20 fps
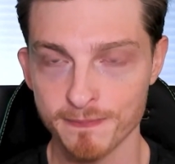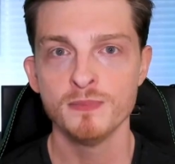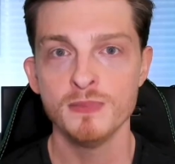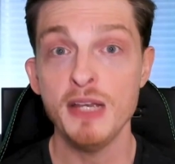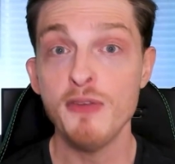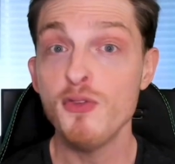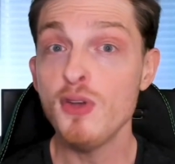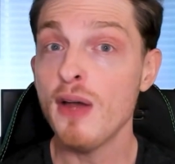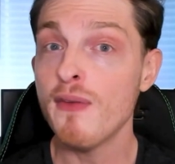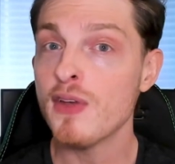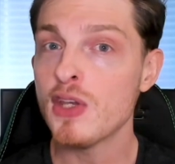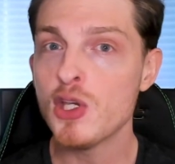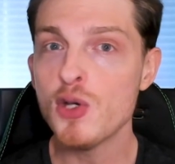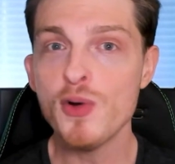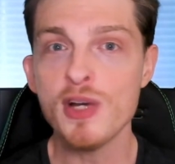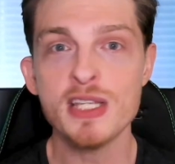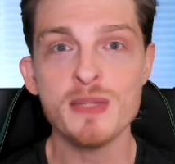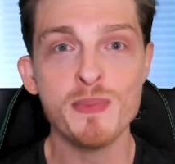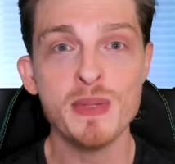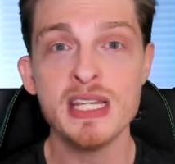If you have a
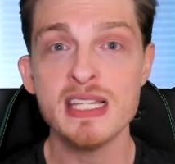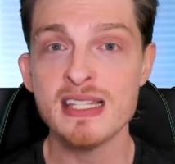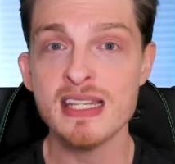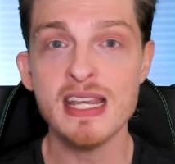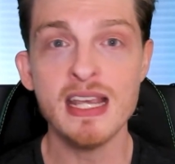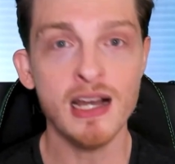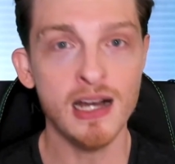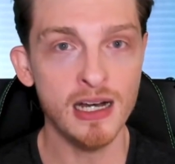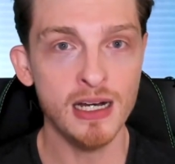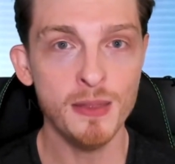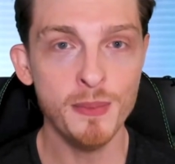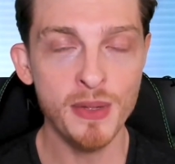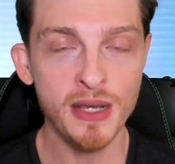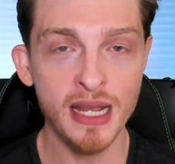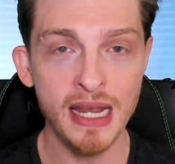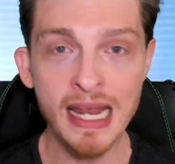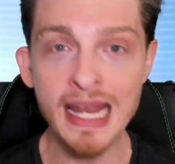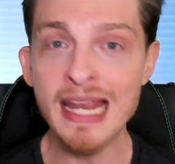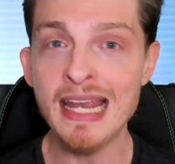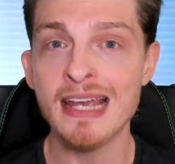USB-C hub
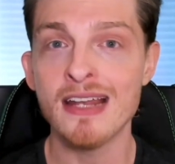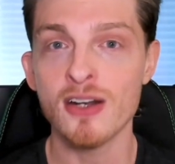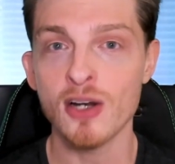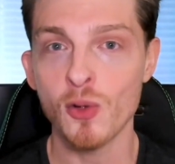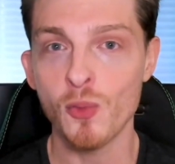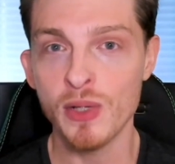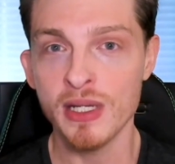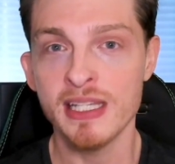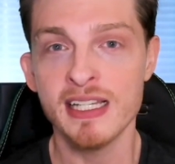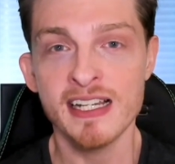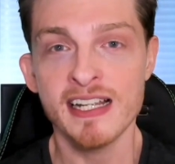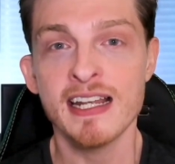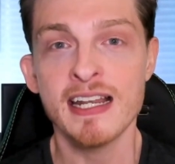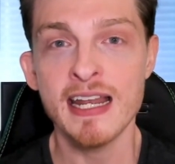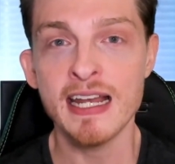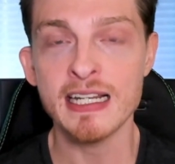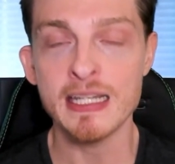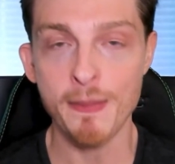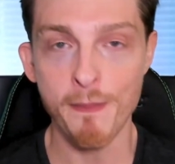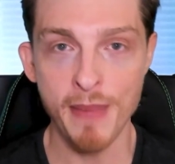and are willing to
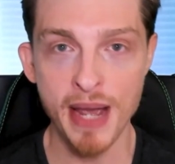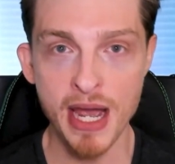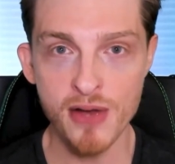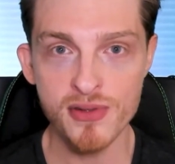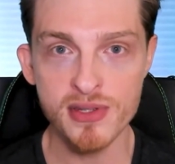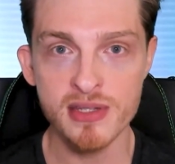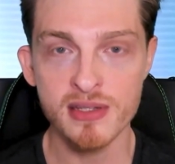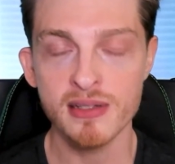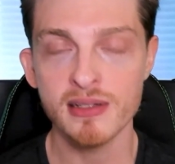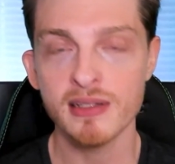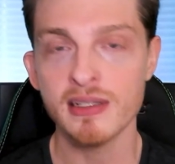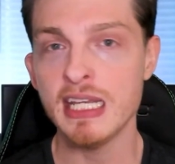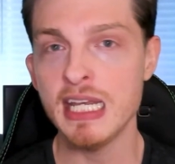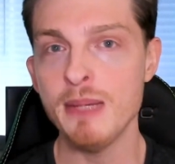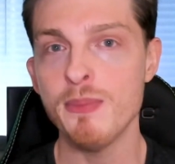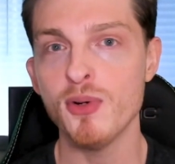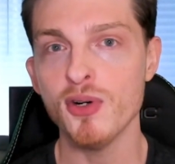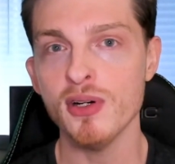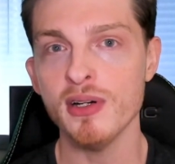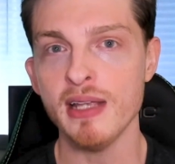connect a mouse,
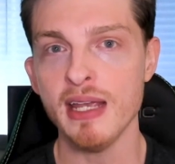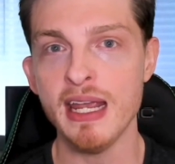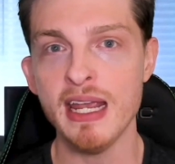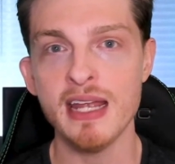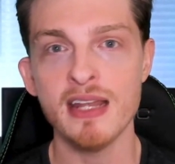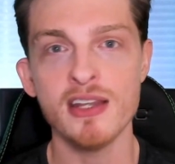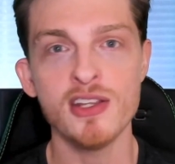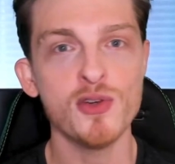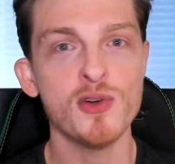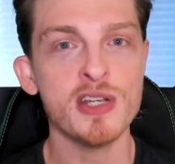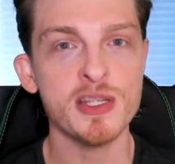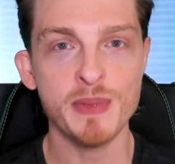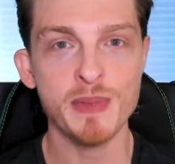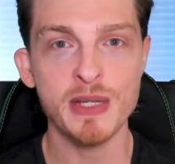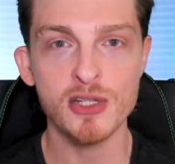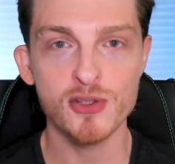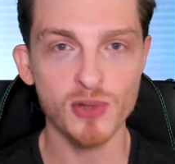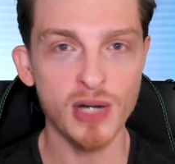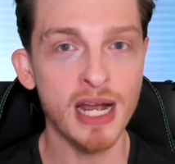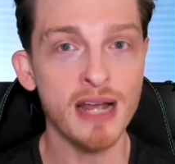keyboard, and
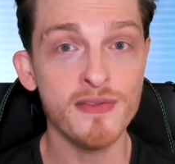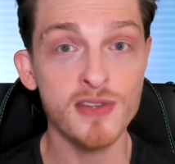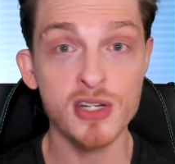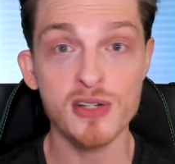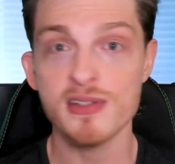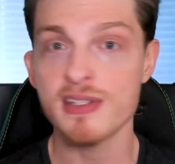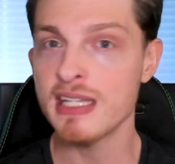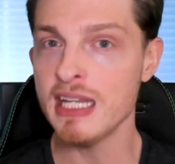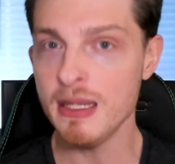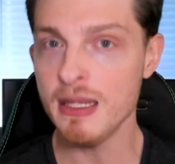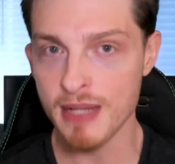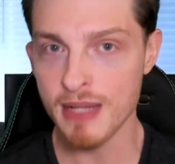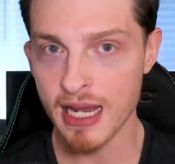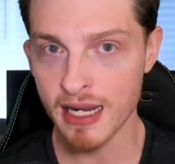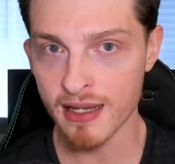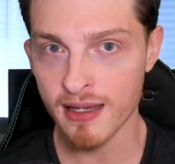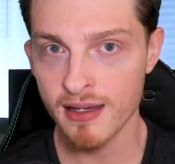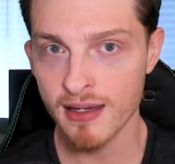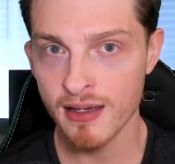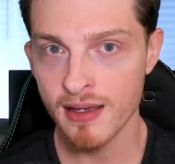USB drive to your Steam
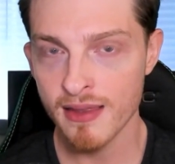Deck,